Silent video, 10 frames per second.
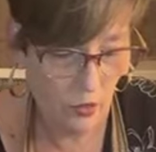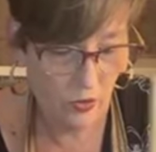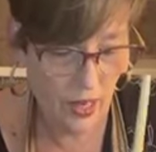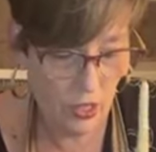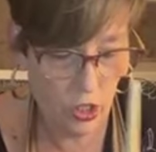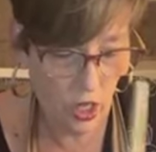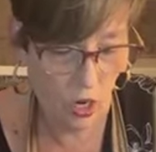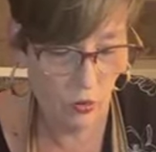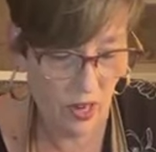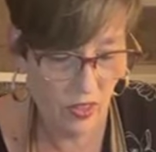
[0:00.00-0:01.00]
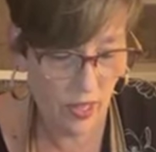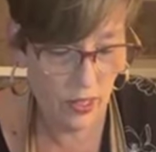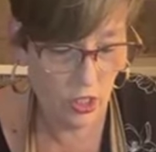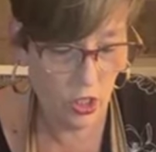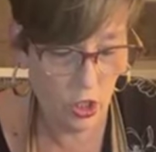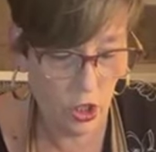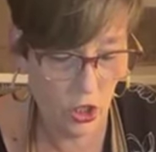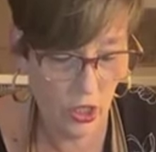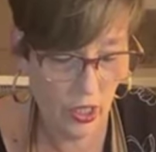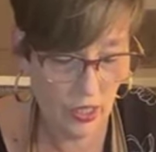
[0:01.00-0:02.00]
I don't think so. I think this is
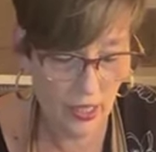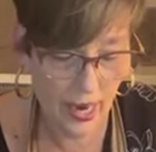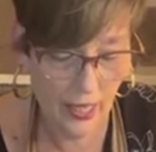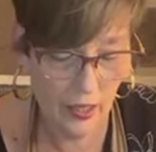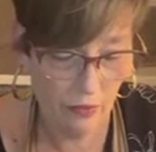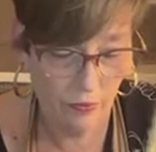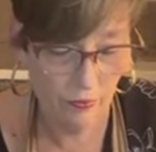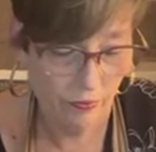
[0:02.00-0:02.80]
good. It's kind of,